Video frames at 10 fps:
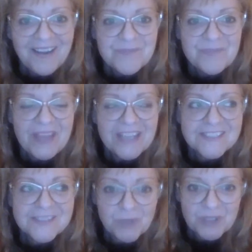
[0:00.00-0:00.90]
that's
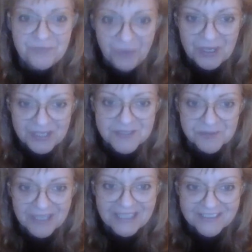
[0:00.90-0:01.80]
where Forrest
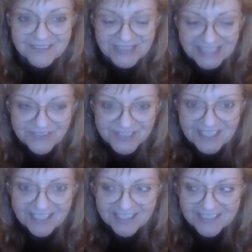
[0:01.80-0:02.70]
went when he was a
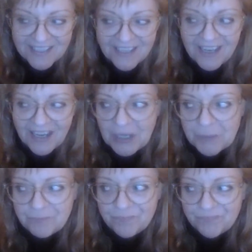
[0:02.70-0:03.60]
kid.
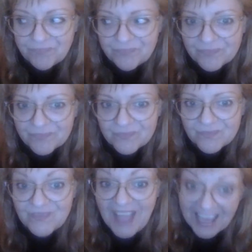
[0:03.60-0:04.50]

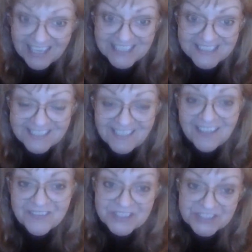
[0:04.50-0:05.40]
That idea of
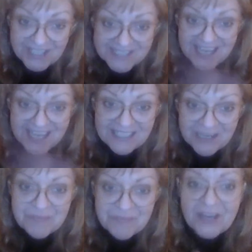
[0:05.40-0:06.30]
the chest ending up
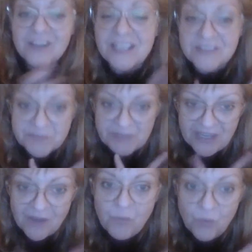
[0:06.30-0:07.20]
there gives me a
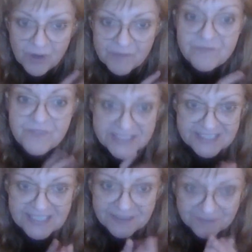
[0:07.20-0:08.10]
warm fuzzy.